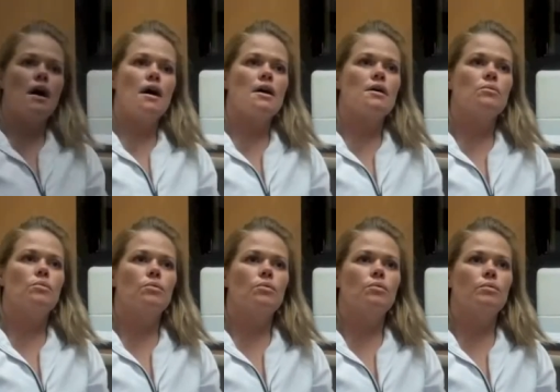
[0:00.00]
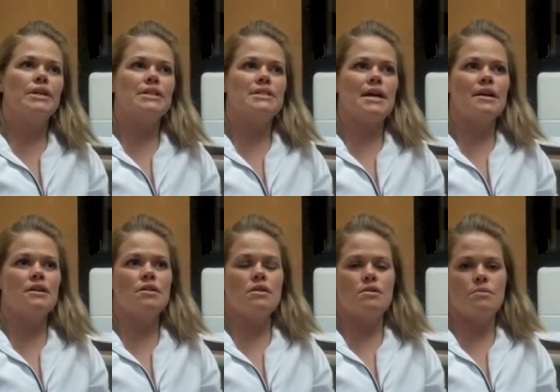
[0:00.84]
Uh, we
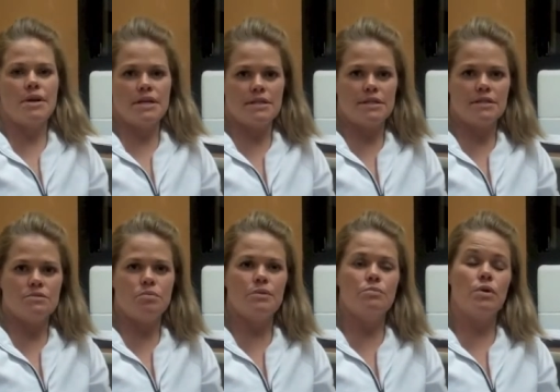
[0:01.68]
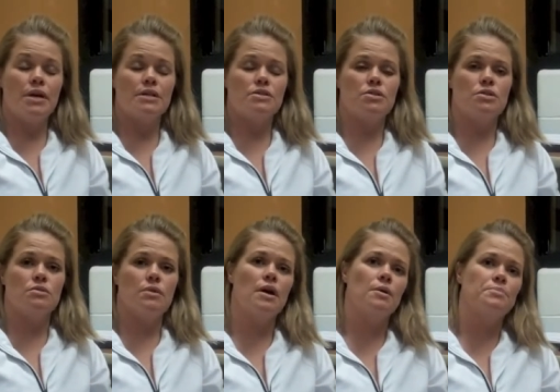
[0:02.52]
decided on Oasis. We wanted
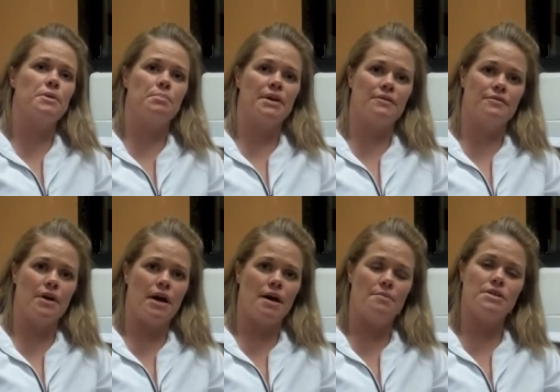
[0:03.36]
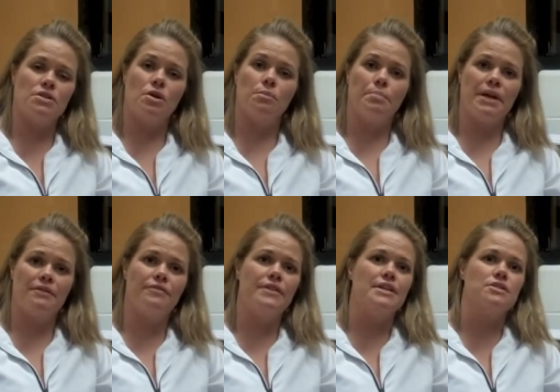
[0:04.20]
to help the big. Uh, it's called Big
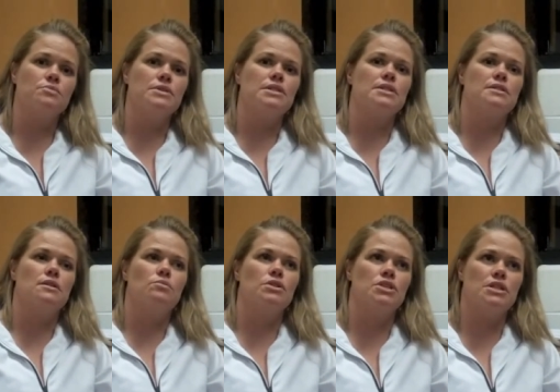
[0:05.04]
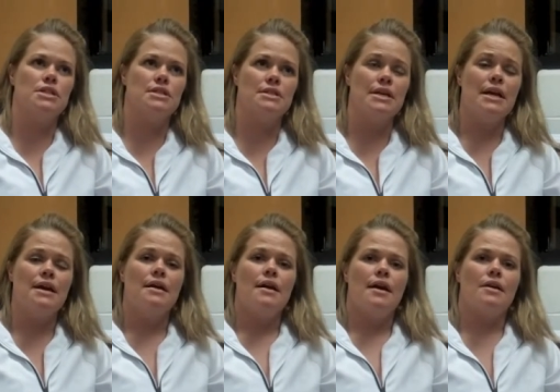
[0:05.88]
Feast, which is which is
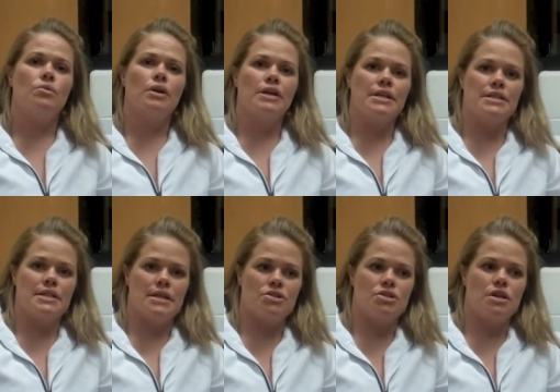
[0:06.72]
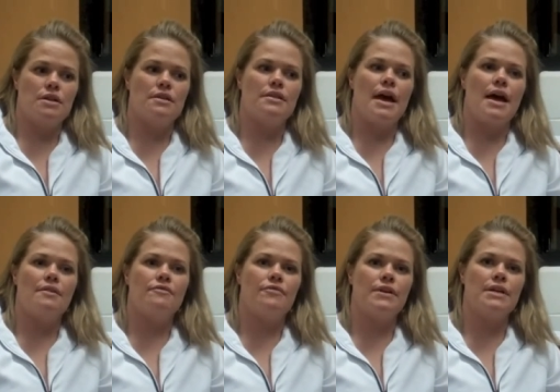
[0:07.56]
an organization
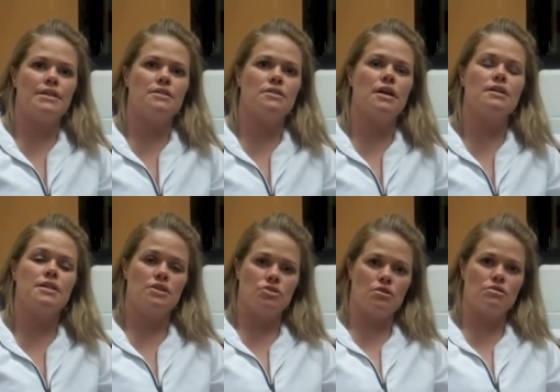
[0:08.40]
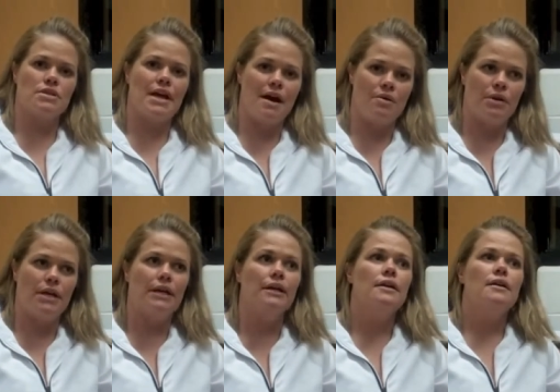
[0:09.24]
that feeds St. Charles
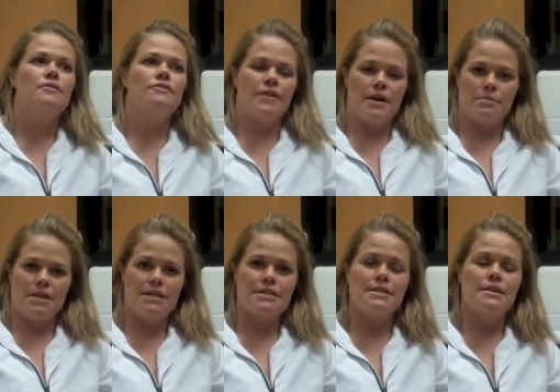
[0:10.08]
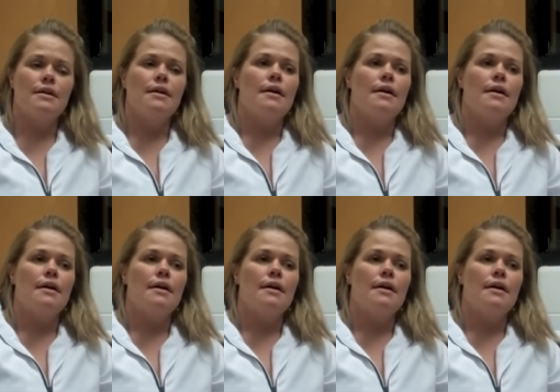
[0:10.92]
County families.